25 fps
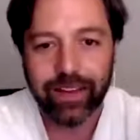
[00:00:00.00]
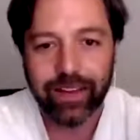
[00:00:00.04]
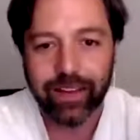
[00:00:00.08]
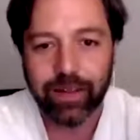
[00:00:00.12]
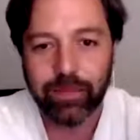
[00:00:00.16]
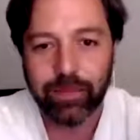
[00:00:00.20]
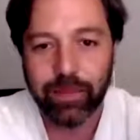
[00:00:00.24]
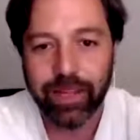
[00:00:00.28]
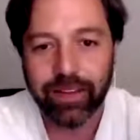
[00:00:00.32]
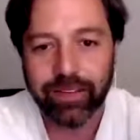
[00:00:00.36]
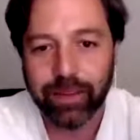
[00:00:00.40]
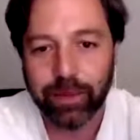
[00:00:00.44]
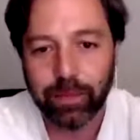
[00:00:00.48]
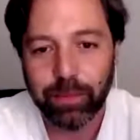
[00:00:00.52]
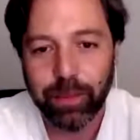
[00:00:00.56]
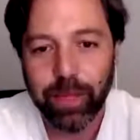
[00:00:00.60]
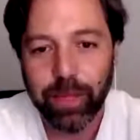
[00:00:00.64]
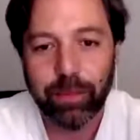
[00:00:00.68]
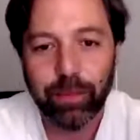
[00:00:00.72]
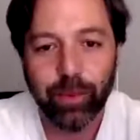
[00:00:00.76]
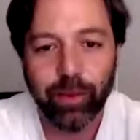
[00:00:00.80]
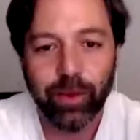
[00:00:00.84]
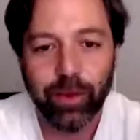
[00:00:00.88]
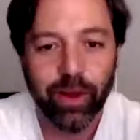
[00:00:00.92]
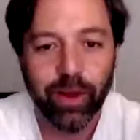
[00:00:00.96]
It means that
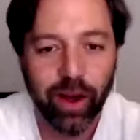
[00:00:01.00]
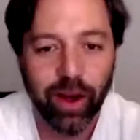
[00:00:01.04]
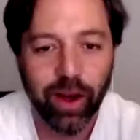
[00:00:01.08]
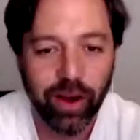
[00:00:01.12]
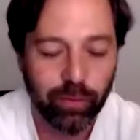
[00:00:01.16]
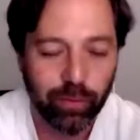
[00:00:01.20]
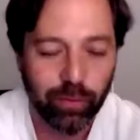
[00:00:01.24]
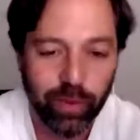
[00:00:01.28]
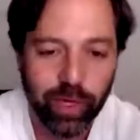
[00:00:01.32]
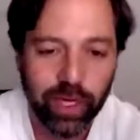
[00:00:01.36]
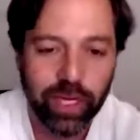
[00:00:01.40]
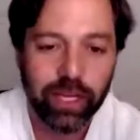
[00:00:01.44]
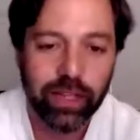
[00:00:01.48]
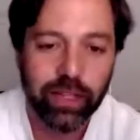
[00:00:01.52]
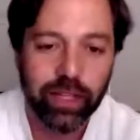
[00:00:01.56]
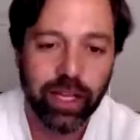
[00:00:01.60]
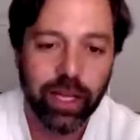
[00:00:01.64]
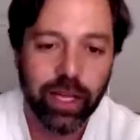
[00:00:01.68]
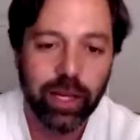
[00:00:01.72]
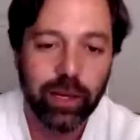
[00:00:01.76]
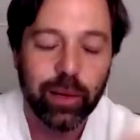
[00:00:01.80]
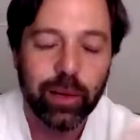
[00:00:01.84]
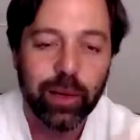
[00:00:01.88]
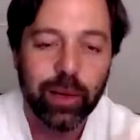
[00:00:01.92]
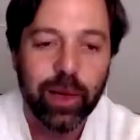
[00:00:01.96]
people are really